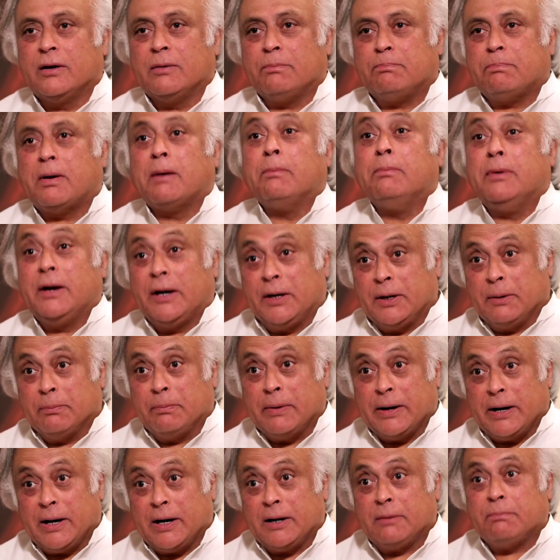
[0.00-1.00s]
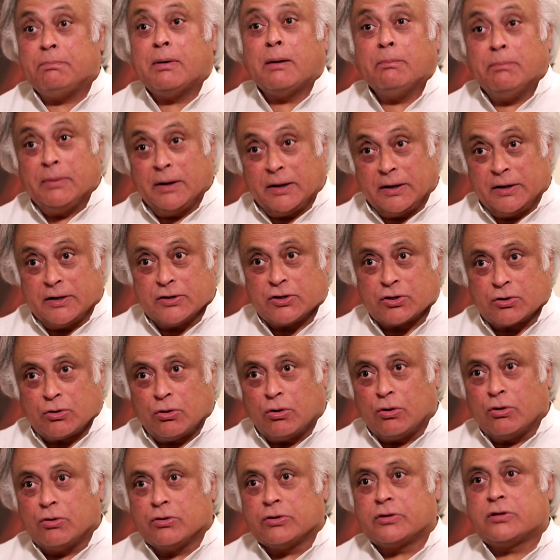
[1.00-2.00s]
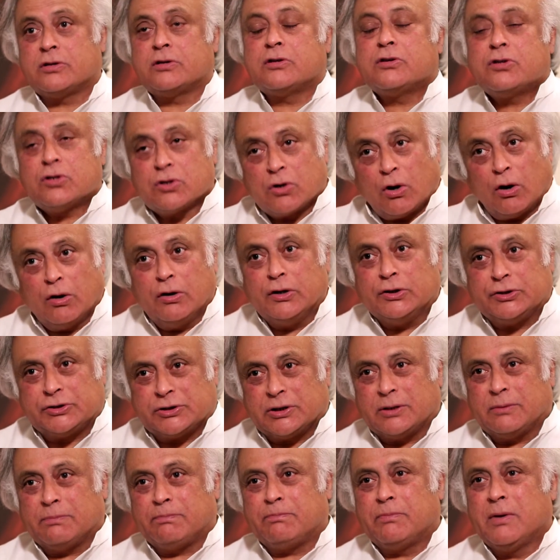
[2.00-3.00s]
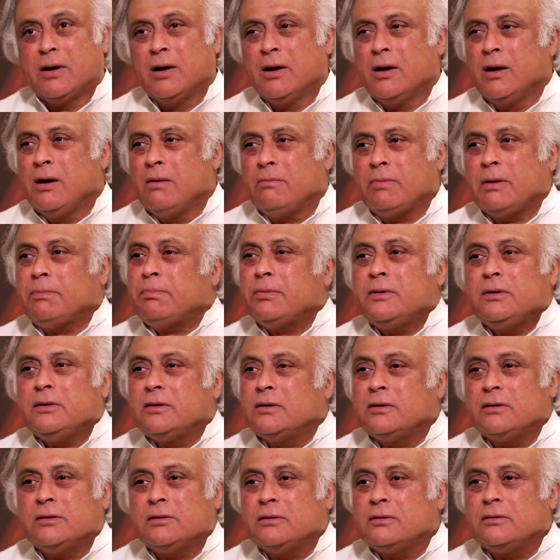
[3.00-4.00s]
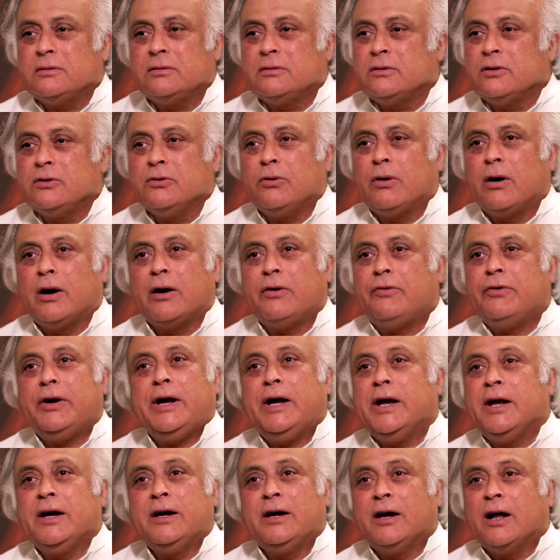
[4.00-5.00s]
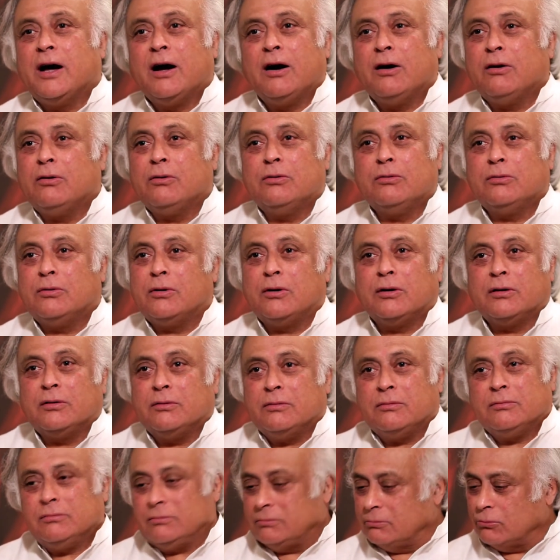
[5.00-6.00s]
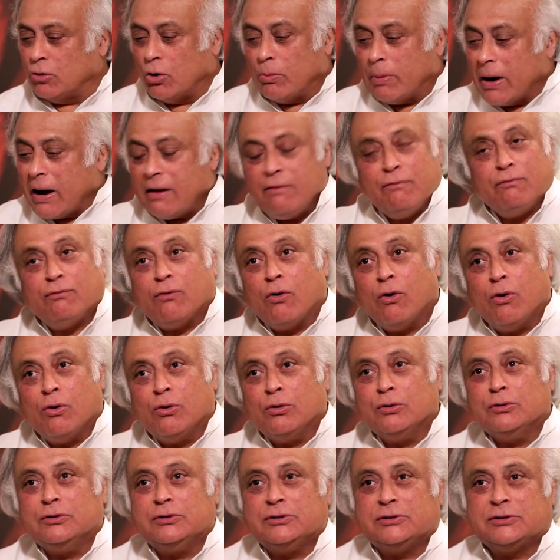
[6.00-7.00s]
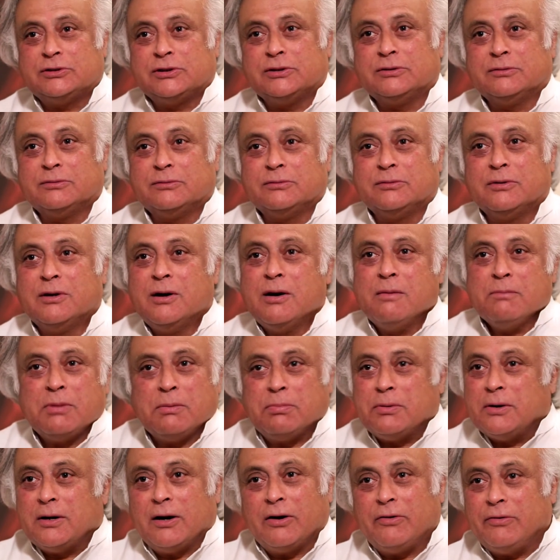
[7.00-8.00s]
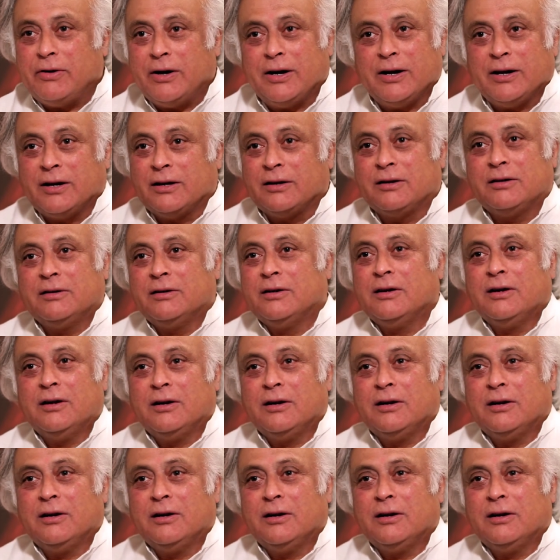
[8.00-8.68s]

public debate, public discourse, scholarship. People, are reading now on mobile phones, and people are reading